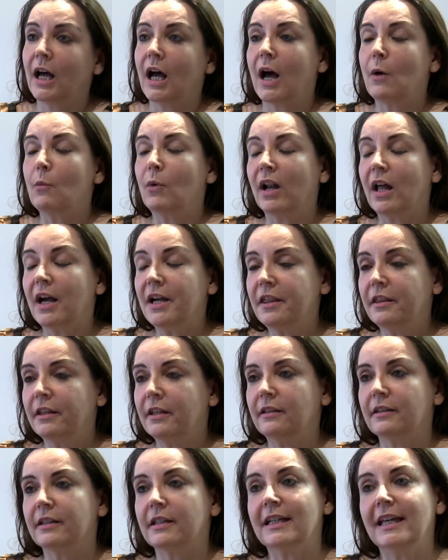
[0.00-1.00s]
Well, I
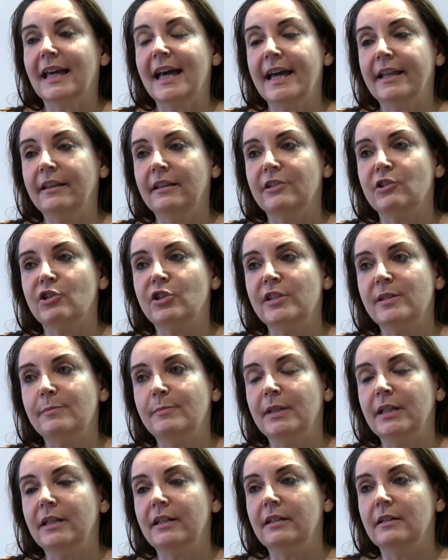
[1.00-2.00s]
think that again that she's
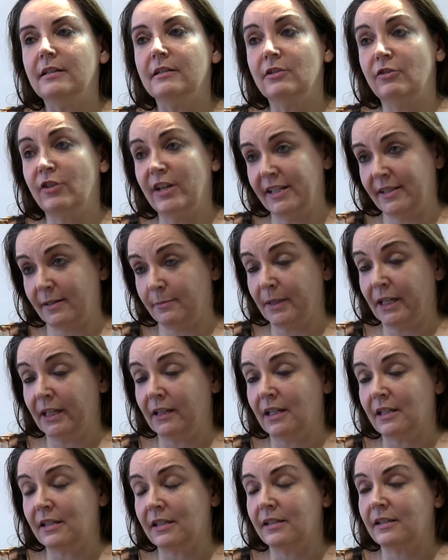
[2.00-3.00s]
been, Theresa May
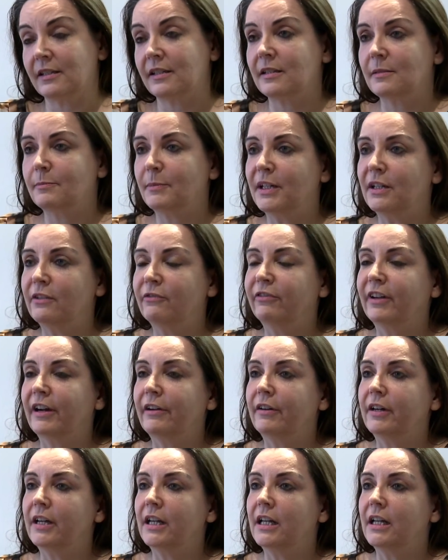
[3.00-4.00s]
that is, has been
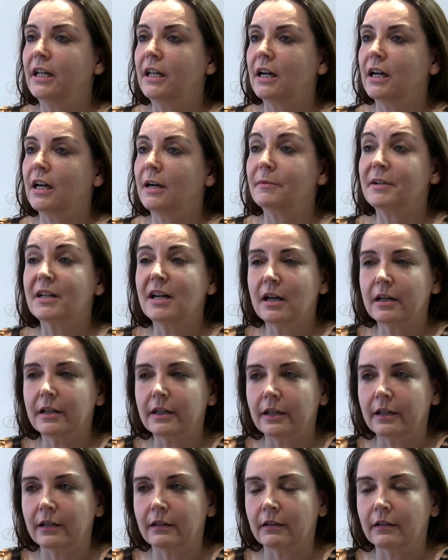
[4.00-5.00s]
very
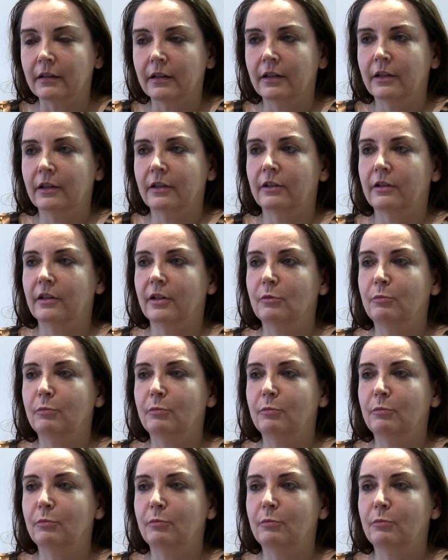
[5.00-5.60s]
cunning. You know,